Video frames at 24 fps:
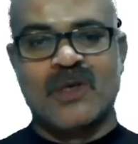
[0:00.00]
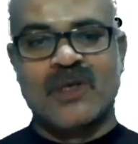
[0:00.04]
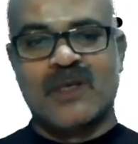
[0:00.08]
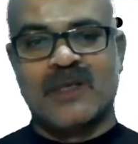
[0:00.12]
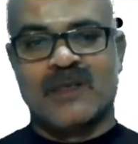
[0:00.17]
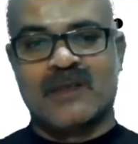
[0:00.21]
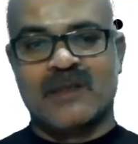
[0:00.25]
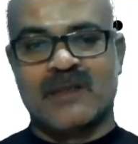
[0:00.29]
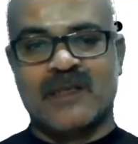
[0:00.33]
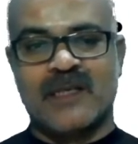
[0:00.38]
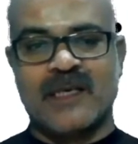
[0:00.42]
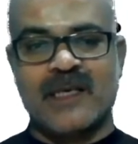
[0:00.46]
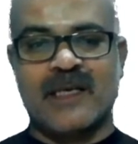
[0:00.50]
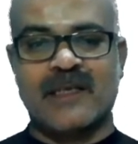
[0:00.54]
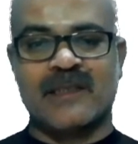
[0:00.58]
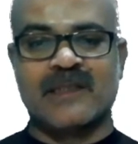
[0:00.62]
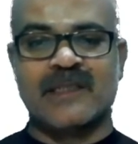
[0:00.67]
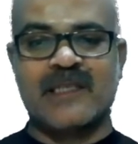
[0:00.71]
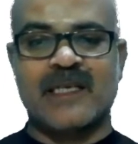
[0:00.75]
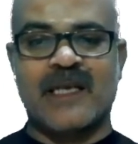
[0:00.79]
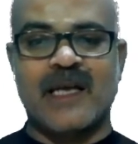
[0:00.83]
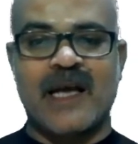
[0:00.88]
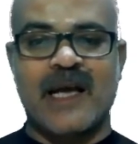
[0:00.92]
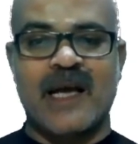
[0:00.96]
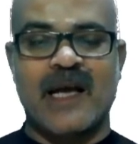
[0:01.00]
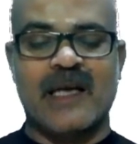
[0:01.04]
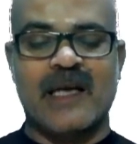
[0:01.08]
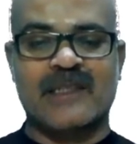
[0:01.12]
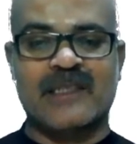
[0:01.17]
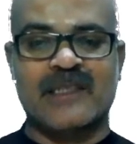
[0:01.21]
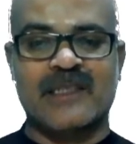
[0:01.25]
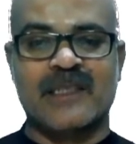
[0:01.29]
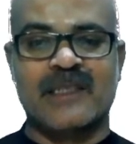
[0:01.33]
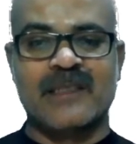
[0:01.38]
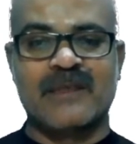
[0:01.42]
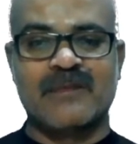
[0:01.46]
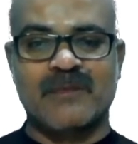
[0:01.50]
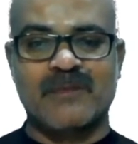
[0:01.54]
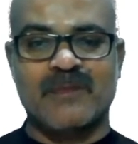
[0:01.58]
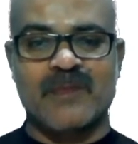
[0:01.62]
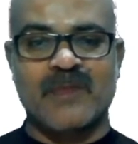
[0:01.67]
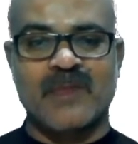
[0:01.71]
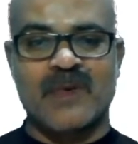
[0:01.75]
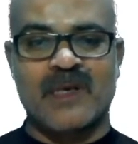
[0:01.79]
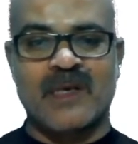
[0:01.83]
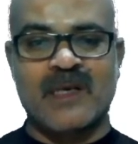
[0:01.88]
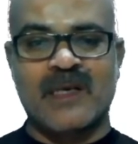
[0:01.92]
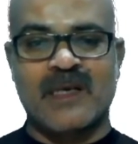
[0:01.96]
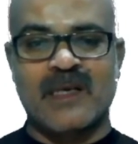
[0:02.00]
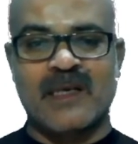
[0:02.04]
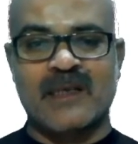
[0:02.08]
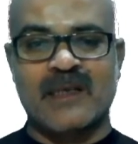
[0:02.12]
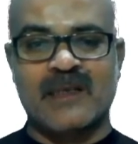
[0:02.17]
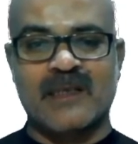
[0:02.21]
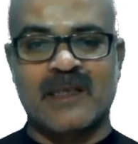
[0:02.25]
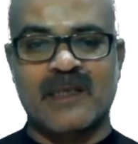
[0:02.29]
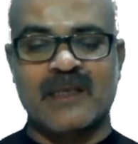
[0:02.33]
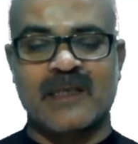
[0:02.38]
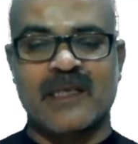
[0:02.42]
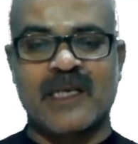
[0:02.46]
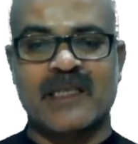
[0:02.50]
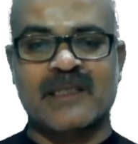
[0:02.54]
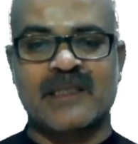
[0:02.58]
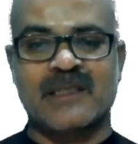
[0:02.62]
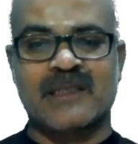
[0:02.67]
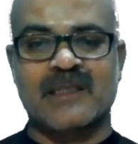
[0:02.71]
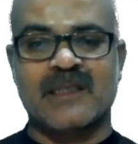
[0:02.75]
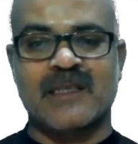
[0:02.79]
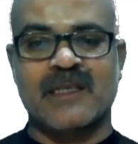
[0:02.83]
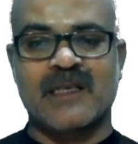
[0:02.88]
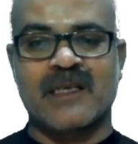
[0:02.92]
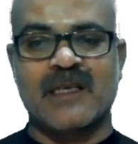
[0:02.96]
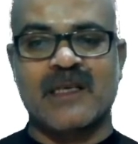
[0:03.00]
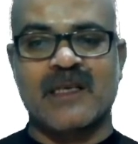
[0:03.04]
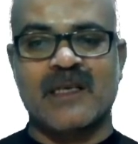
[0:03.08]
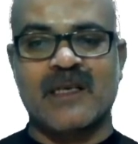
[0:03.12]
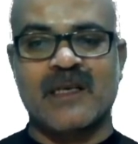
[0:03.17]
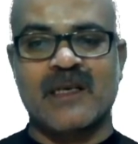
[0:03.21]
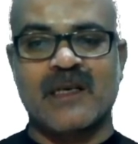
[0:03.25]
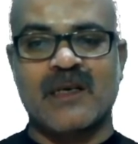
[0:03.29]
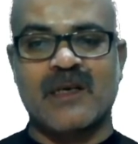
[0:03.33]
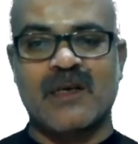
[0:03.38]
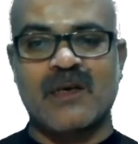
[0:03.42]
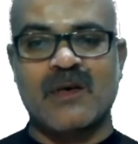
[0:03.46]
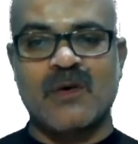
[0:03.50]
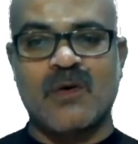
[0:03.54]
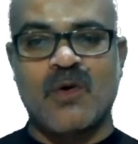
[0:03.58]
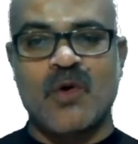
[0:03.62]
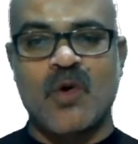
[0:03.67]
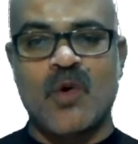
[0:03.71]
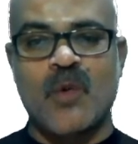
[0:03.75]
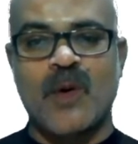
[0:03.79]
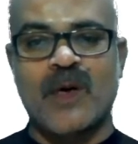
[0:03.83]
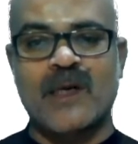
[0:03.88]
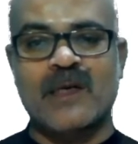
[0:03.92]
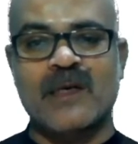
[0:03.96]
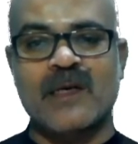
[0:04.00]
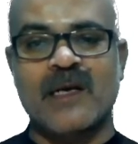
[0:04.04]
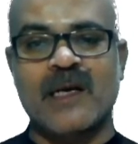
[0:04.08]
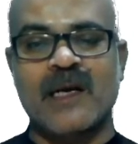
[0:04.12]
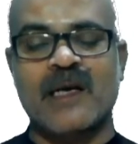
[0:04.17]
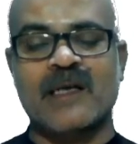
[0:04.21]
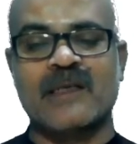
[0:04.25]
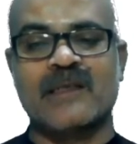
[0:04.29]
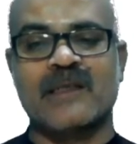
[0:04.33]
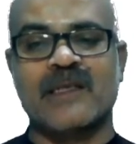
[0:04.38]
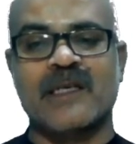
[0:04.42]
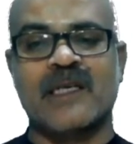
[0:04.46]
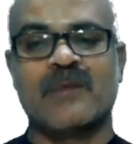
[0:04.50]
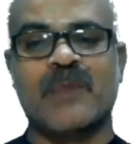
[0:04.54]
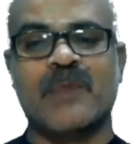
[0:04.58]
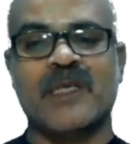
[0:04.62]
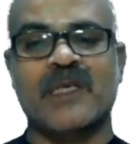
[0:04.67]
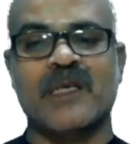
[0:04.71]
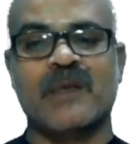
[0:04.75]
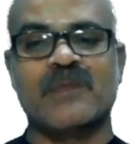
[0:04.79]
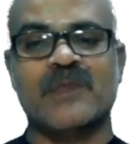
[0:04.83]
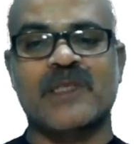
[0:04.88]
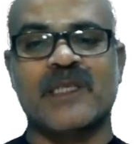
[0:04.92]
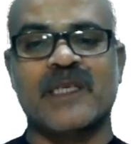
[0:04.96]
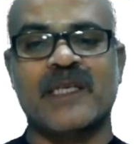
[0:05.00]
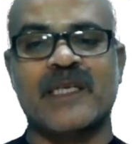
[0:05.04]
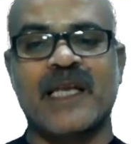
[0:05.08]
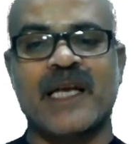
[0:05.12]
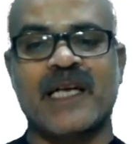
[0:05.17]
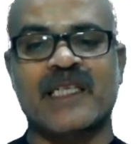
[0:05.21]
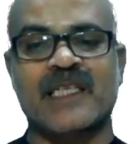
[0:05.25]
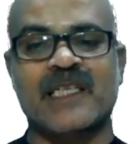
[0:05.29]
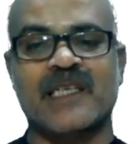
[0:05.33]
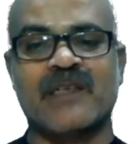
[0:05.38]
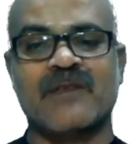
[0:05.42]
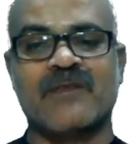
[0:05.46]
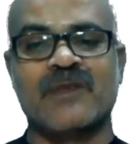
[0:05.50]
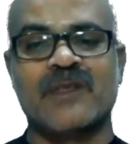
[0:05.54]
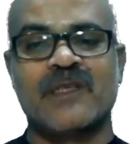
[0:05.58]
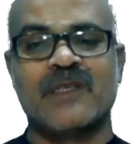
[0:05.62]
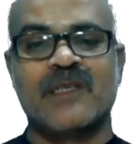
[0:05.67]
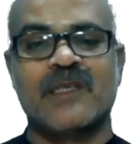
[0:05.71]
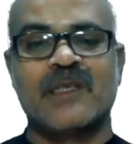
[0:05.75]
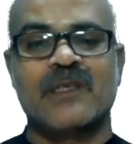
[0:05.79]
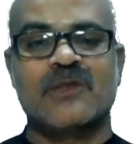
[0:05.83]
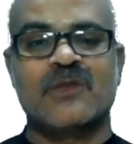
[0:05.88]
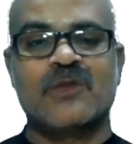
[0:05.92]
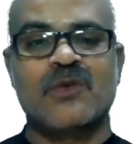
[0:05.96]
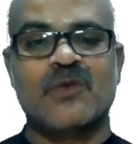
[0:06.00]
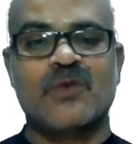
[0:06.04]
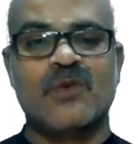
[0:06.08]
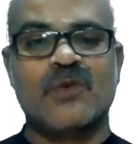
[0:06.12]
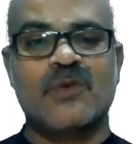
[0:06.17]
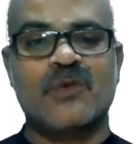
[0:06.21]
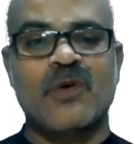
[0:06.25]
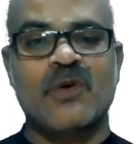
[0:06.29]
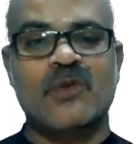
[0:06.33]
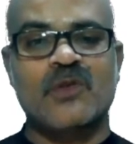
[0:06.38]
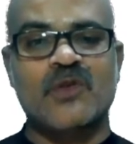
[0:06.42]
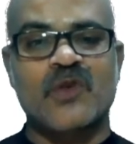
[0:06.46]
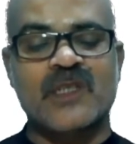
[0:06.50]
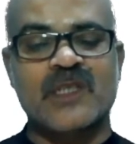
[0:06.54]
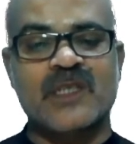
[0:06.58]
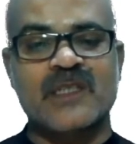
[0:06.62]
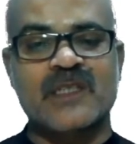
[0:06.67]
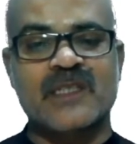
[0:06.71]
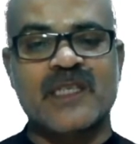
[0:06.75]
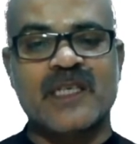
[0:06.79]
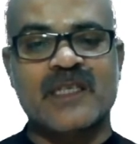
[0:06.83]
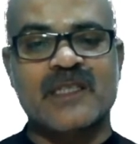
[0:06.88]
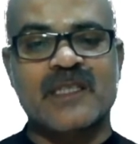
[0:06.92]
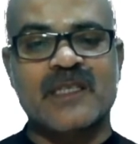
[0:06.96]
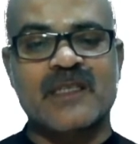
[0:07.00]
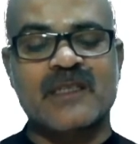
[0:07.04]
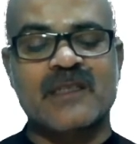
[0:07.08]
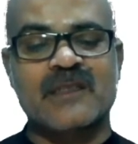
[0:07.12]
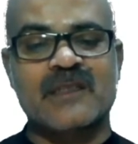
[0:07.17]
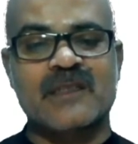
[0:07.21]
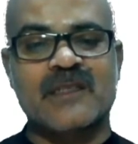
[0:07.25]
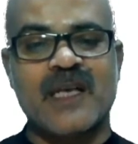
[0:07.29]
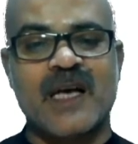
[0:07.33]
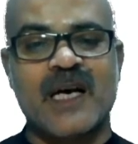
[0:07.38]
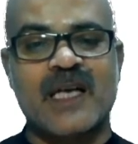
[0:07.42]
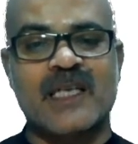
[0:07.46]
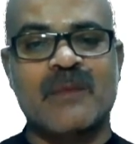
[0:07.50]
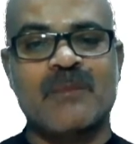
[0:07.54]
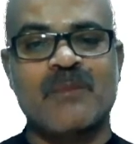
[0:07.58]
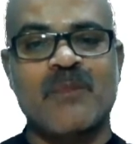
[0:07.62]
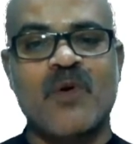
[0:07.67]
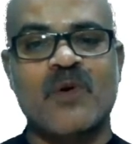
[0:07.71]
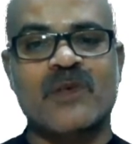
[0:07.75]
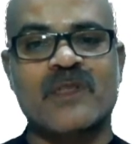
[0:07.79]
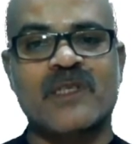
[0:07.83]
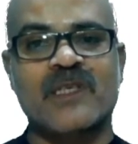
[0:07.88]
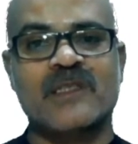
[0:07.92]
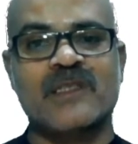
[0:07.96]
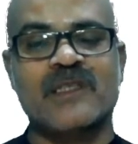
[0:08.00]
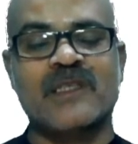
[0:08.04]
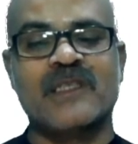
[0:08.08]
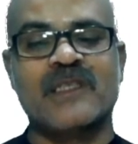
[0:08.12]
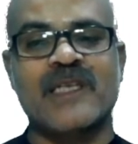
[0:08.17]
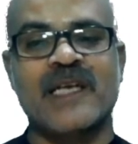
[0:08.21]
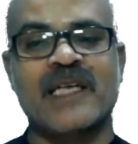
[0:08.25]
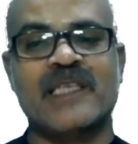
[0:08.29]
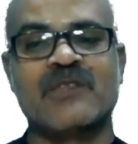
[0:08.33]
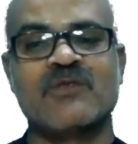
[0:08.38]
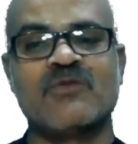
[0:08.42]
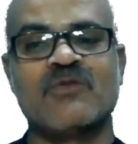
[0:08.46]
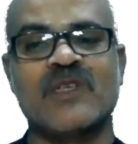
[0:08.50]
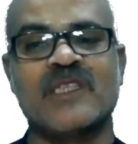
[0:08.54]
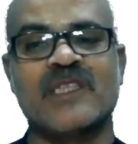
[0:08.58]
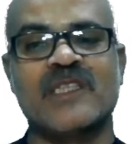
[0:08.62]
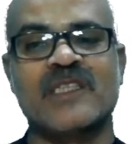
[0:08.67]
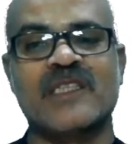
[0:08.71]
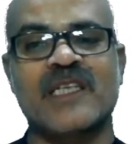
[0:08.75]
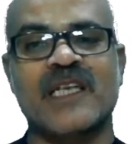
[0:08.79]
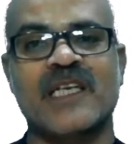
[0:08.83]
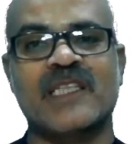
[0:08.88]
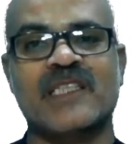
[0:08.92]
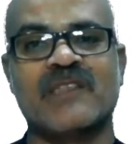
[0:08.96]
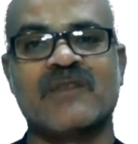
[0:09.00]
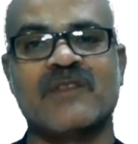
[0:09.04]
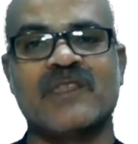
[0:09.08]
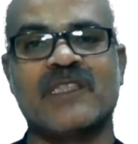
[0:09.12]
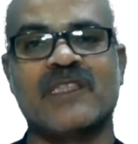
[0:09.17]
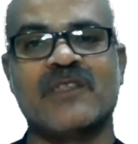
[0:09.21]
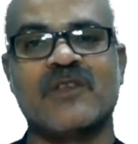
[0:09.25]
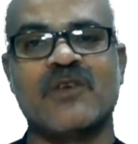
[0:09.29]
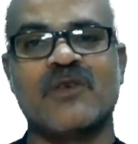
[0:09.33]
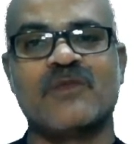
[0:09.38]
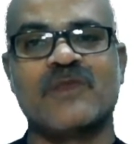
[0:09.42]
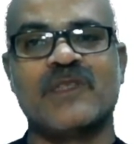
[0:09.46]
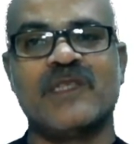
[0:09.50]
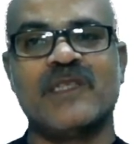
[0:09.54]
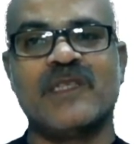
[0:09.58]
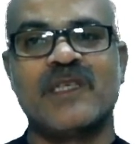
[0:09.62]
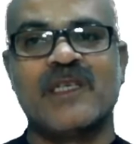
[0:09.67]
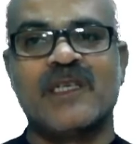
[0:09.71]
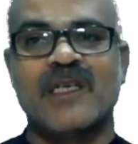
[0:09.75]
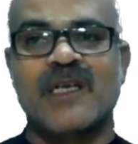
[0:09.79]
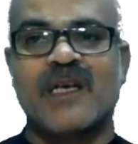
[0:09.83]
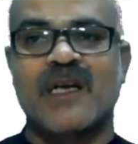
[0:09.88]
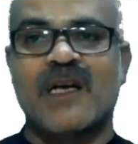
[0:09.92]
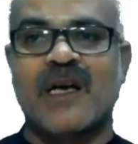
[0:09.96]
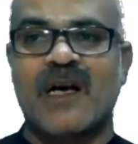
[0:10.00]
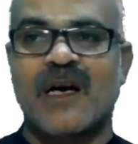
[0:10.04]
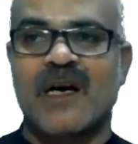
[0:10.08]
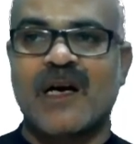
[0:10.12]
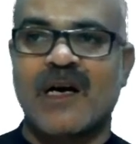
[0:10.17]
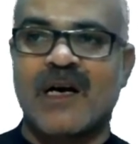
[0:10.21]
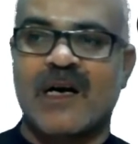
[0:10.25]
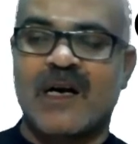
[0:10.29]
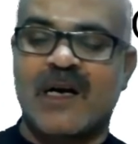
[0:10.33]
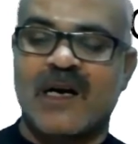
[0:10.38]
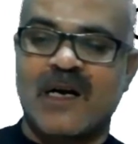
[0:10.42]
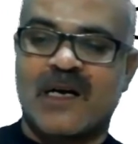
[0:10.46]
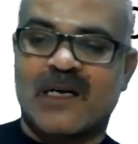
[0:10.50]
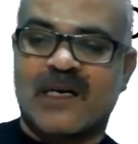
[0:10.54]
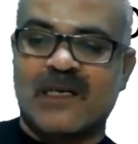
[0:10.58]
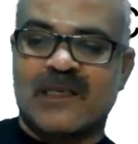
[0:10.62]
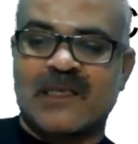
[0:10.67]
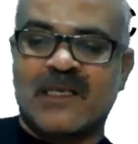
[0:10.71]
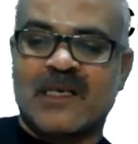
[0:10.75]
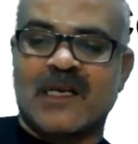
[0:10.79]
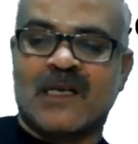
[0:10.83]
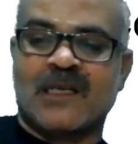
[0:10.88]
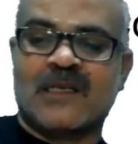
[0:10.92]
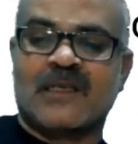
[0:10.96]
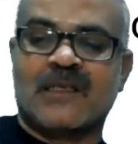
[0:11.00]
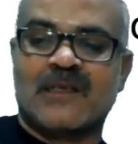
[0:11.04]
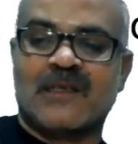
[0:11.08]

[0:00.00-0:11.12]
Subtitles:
the reaction gets over and it becomes inactive. So conjugation reactions are important in attenuating the activity of the drug.